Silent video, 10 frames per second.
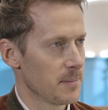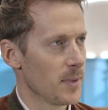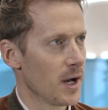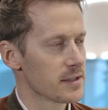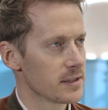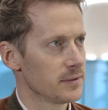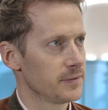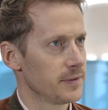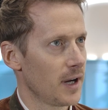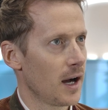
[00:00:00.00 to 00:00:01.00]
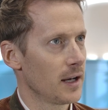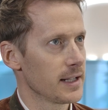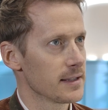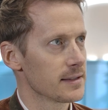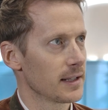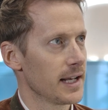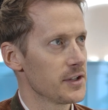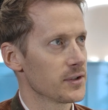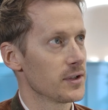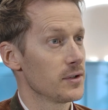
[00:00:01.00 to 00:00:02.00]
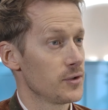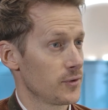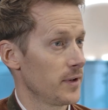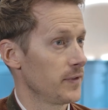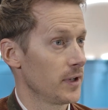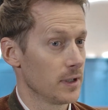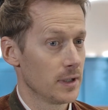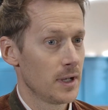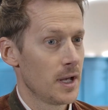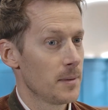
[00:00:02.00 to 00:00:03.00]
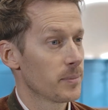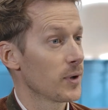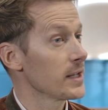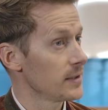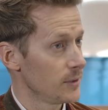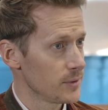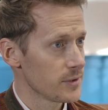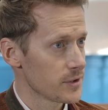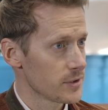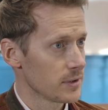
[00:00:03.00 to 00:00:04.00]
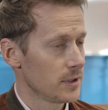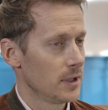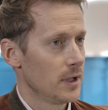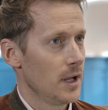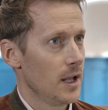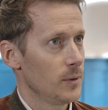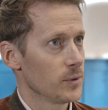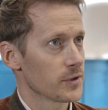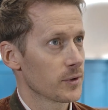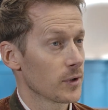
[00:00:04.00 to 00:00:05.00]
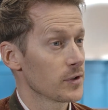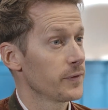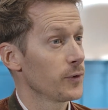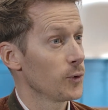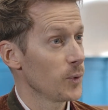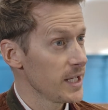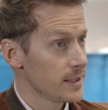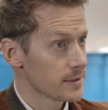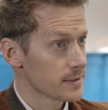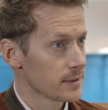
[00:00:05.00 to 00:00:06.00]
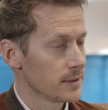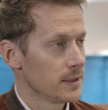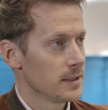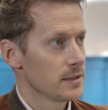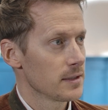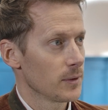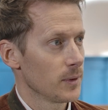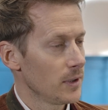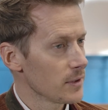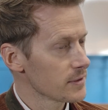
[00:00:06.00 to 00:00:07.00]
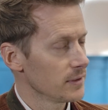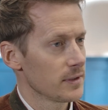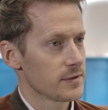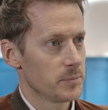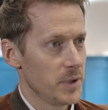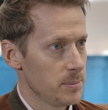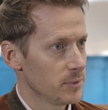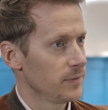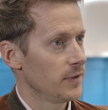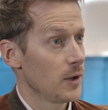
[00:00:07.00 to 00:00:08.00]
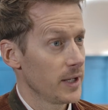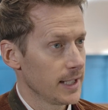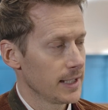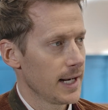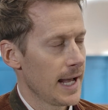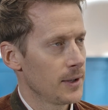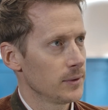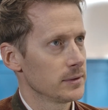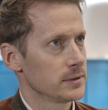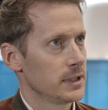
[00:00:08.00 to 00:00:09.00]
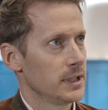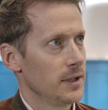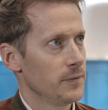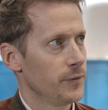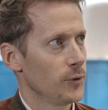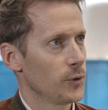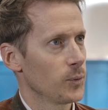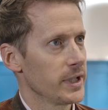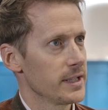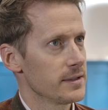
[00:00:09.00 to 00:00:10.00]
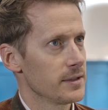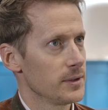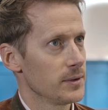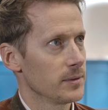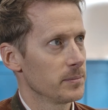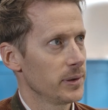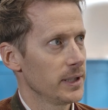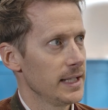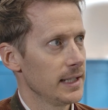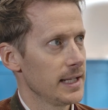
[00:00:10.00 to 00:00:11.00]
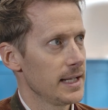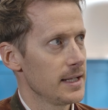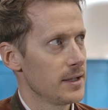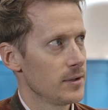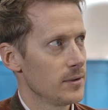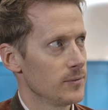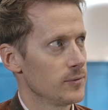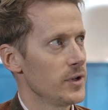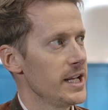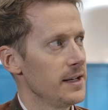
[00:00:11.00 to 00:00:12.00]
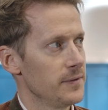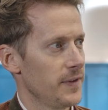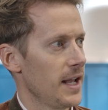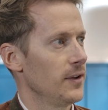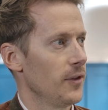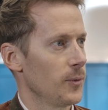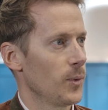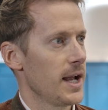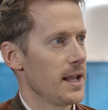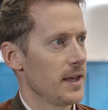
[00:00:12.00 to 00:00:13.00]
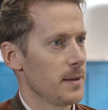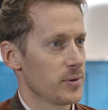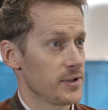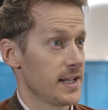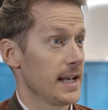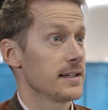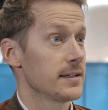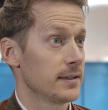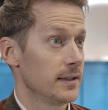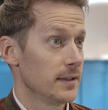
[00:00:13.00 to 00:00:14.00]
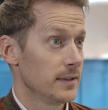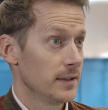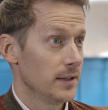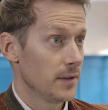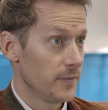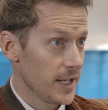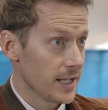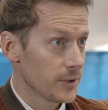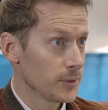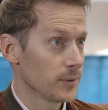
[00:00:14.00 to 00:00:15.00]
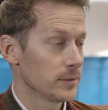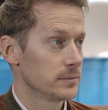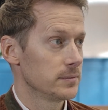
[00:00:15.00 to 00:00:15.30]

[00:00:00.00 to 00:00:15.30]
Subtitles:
immersive art installation driven press launch. It was across 4 weeks. So there were lots and lots of people flowing in and out. And Ford wanted to completely reinvent the way they present the vehicle,